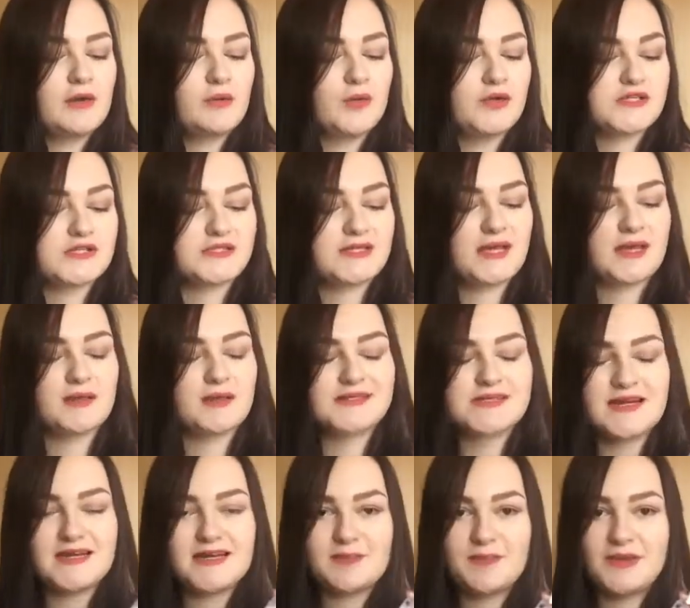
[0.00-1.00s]
which is like a
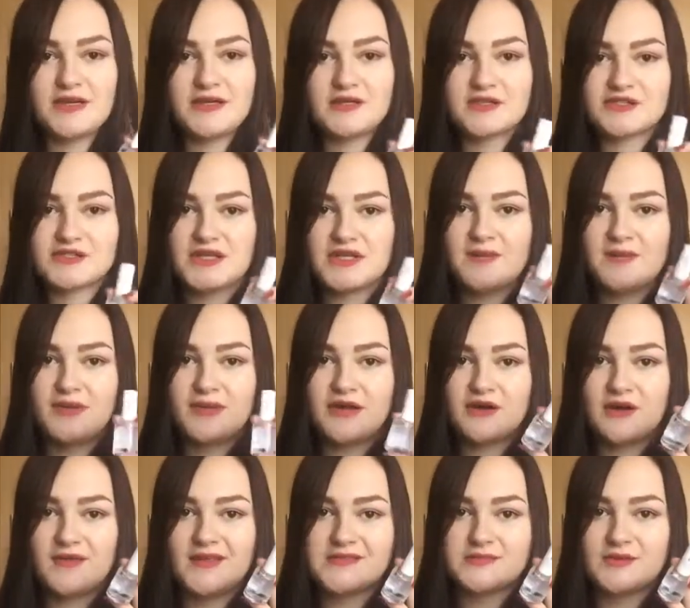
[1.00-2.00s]
slightly pinker shade, but I
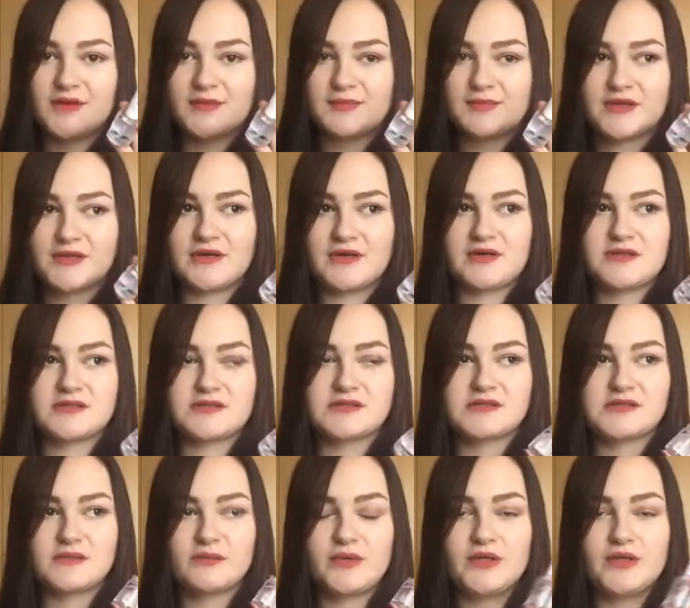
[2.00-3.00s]
got this one because
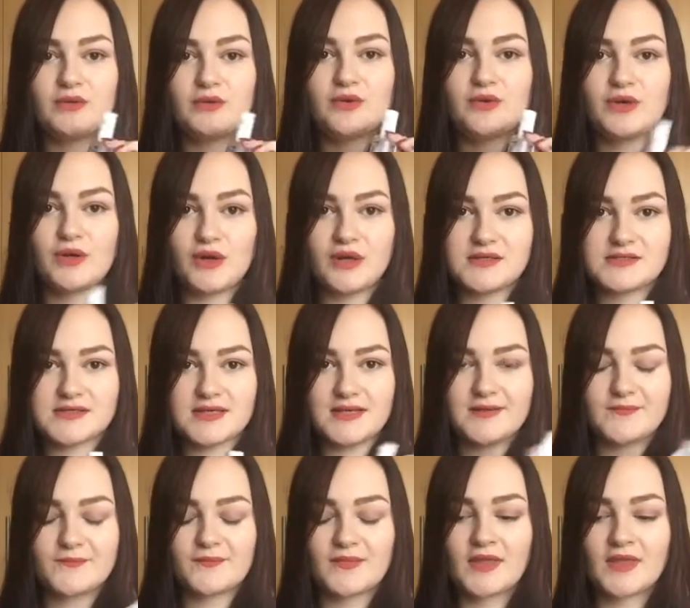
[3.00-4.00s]
when you go on
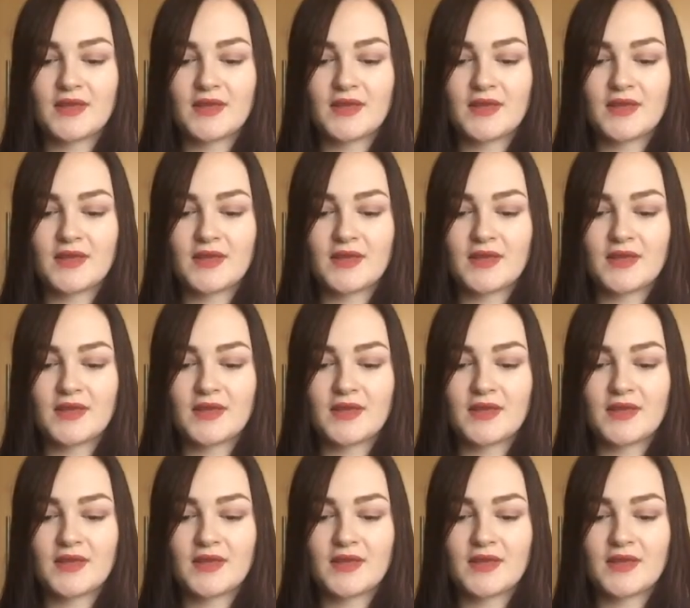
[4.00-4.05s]
holiday,